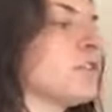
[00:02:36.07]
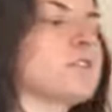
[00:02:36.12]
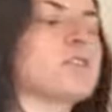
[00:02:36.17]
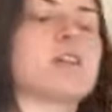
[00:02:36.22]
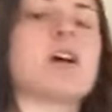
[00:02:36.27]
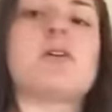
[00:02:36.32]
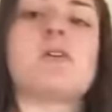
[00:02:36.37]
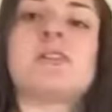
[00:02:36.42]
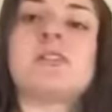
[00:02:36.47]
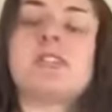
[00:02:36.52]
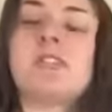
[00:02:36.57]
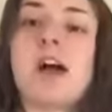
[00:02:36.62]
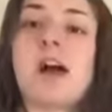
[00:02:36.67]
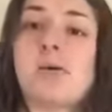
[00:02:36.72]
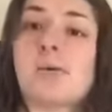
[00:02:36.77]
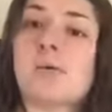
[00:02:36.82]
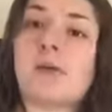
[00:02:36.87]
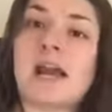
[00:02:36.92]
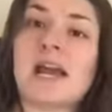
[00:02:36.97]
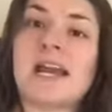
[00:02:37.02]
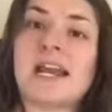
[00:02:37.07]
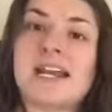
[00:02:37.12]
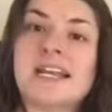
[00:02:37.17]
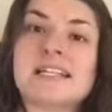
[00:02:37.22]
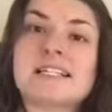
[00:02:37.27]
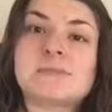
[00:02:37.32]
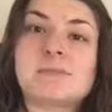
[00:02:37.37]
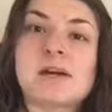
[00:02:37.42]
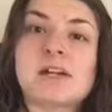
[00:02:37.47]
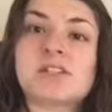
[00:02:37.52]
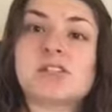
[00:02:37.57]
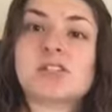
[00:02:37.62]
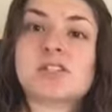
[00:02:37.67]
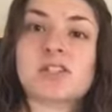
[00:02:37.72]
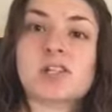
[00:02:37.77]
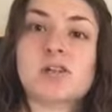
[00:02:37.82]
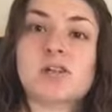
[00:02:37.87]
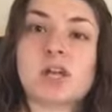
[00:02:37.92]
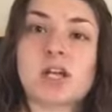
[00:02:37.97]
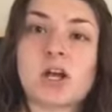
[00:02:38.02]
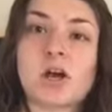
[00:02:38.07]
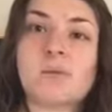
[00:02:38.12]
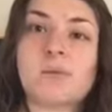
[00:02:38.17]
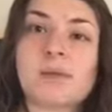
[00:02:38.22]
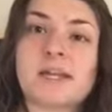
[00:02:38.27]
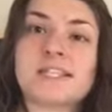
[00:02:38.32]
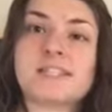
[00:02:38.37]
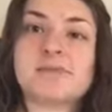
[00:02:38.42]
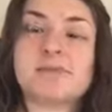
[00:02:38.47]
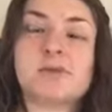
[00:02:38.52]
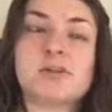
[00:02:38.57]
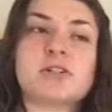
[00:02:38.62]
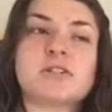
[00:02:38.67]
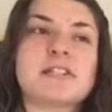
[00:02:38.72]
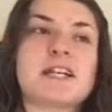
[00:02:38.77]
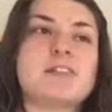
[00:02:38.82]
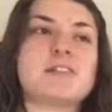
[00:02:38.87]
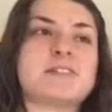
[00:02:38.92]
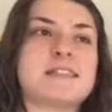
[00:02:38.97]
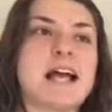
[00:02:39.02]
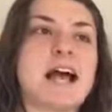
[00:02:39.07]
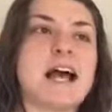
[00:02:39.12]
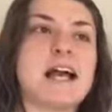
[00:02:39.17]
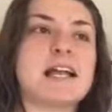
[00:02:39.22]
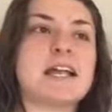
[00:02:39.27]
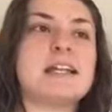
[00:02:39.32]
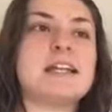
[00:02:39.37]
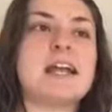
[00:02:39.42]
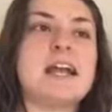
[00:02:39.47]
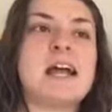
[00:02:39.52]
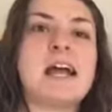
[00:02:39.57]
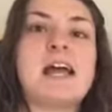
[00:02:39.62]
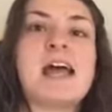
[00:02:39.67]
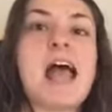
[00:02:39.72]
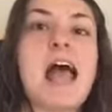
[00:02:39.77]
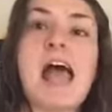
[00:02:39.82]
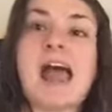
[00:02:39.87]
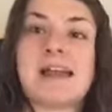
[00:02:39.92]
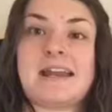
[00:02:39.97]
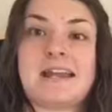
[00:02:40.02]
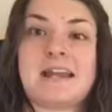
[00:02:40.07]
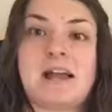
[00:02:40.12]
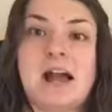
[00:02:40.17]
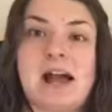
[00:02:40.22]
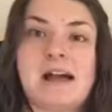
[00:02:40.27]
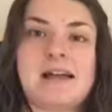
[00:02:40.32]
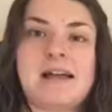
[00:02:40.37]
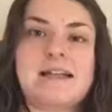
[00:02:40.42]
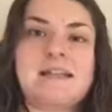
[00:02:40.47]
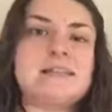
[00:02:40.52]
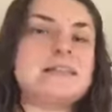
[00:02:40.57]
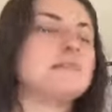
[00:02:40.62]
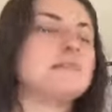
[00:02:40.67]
so it's not raining as much. So you can go play sports outside, any kind.